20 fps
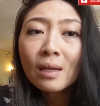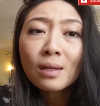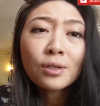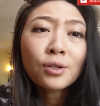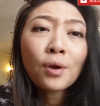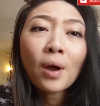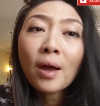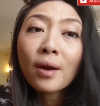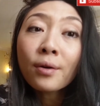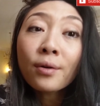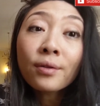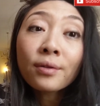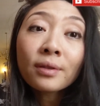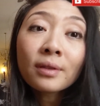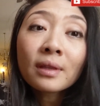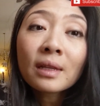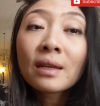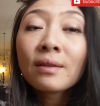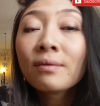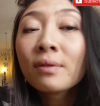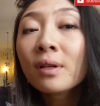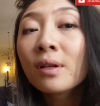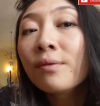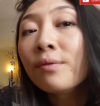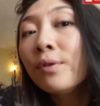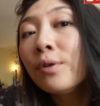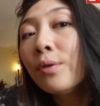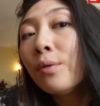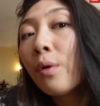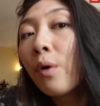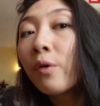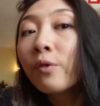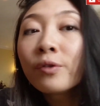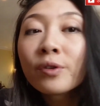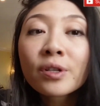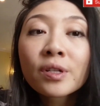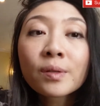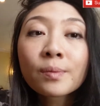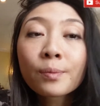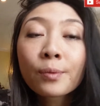So I don't, even if you
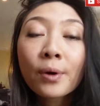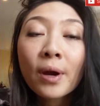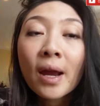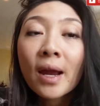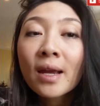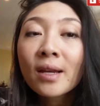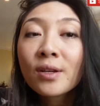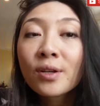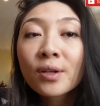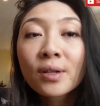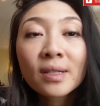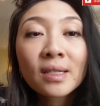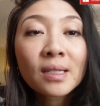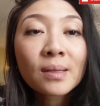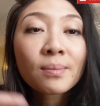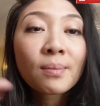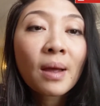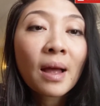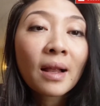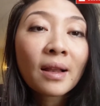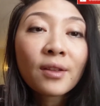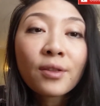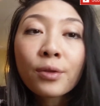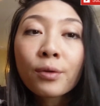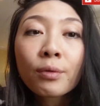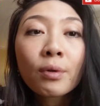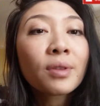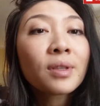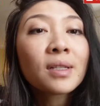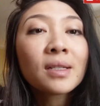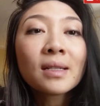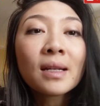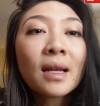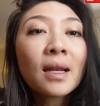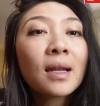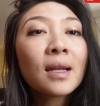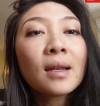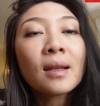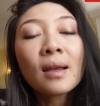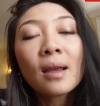overspray and you could smell it throughout the
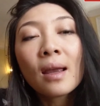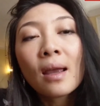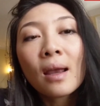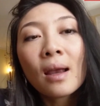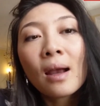day,